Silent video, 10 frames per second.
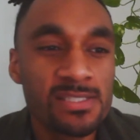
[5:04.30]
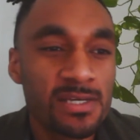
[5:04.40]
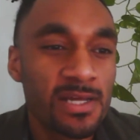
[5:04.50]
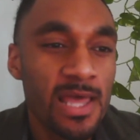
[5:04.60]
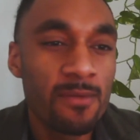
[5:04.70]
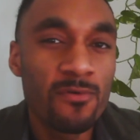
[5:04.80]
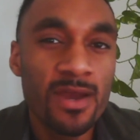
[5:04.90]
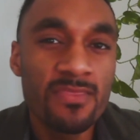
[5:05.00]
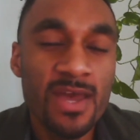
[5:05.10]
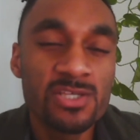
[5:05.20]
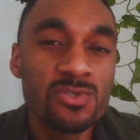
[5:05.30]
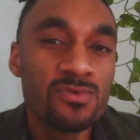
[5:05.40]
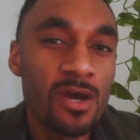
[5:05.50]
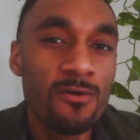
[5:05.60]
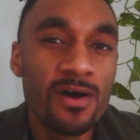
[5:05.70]
to collaborate that you
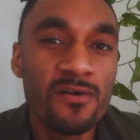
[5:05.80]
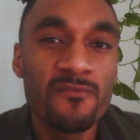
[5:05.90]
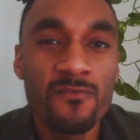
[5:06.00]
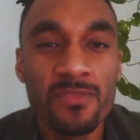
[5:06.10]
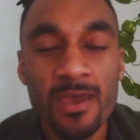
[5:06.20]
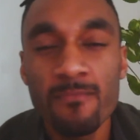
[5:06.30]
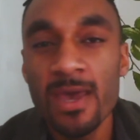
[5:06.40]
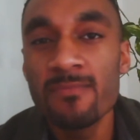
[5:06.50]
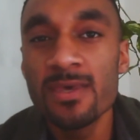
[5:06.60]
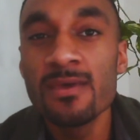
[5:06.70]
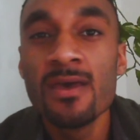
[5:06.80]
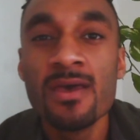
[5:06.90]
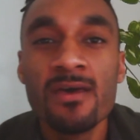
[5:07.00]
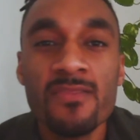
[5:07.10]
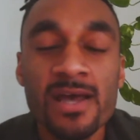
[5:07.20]
know of, then maybe
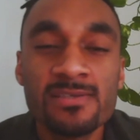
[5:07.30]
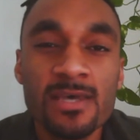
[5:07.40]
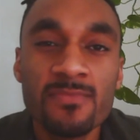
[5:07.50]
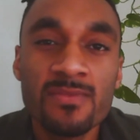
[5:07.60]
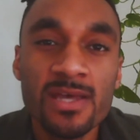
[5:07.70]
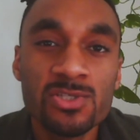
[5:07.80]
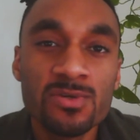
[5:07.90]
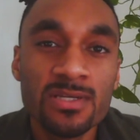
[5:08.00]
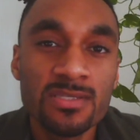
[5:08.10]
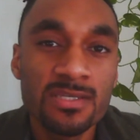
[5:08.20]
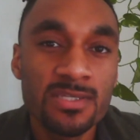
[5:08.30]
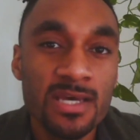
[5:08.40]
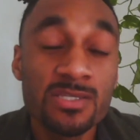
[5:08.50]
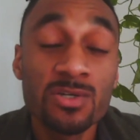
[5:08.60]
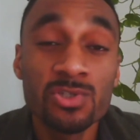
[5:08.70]
that's something that you could
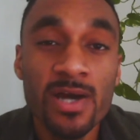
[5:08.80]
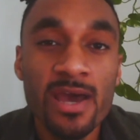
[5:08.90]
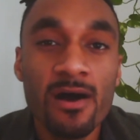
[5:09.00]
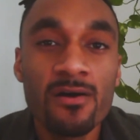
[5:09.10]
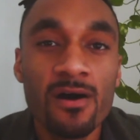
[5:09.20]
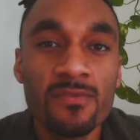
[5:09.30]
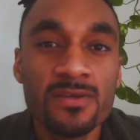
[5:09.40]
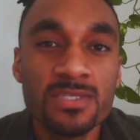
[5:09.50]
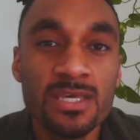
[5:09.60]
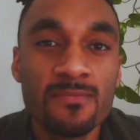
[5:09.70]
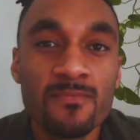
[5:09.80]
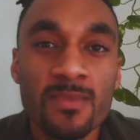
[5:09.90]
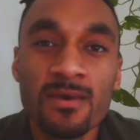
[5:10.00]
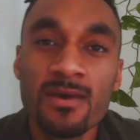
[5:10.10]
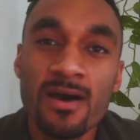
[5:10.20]
suggest or try out on the team
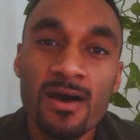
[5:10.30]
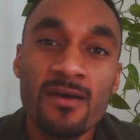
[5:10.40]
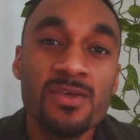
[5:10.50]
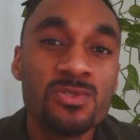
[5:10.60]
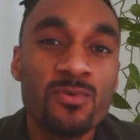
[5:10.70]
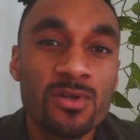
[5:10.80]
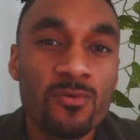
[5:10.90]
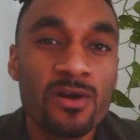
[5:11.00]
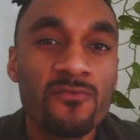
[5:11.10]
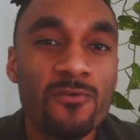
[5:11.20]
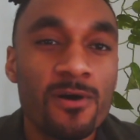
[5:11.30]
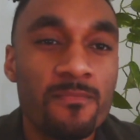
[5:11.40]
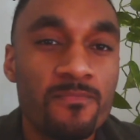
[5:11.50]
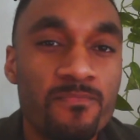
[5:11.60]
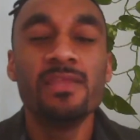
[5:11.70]
that you want to work for.
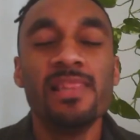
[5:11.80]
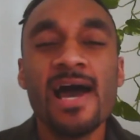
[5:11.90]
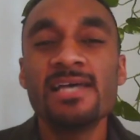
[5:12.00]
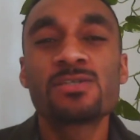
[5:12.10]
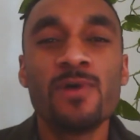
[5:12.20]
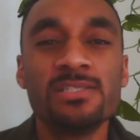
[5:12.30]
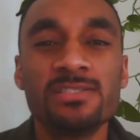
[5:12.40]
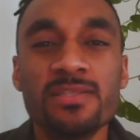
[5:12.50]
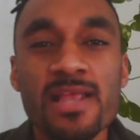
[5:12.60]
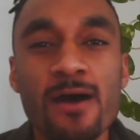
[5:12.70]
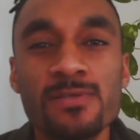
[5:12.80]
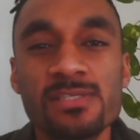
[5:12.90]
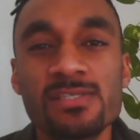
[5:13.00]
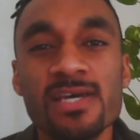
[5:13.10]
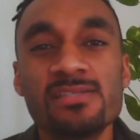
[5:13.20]
The last question that I would
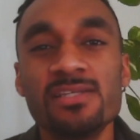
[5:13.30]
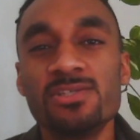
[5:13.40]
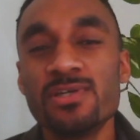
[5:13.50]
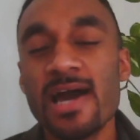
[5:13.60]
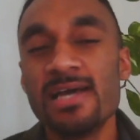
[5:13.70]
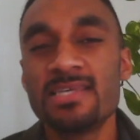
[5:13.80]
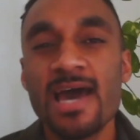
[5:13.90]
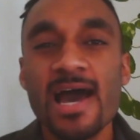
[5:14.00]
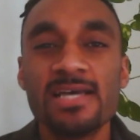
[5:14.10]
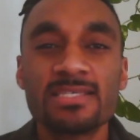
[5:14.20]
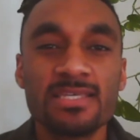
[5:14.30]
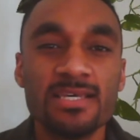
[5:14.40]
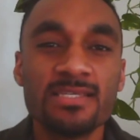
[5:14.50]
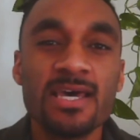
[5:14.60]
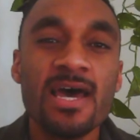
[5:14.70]
suggest that you guys ask
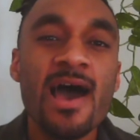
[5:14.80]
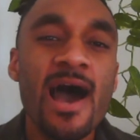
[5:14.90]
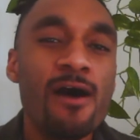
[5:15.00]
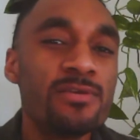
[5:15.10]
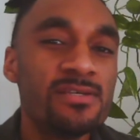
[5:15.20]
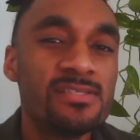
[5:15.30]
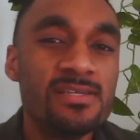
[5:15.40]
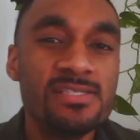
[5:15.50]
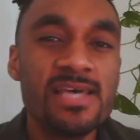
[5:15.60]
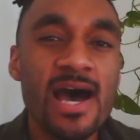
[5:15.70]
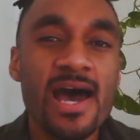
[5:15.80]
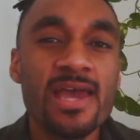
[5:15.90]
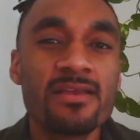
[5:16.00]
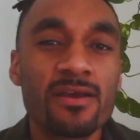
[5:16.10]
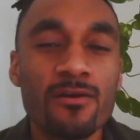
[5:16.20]
is, how does
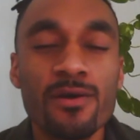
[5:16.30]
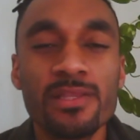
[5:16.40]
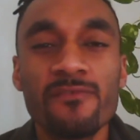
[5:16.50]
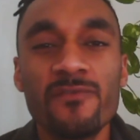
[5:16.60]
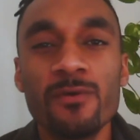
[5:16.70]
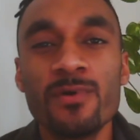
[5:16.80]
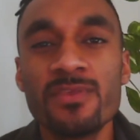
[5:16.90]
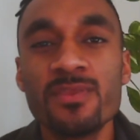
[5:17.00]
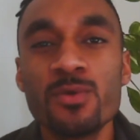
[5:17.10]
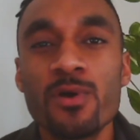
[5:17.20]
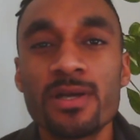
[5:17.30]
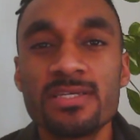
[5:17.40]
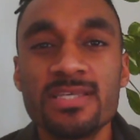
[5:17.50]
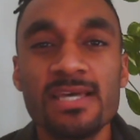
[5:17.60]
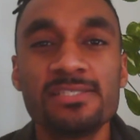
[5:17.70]
design currently fit within the
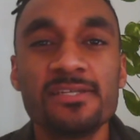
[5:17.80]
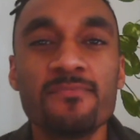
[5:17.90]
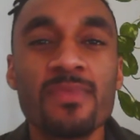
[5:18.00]
organization?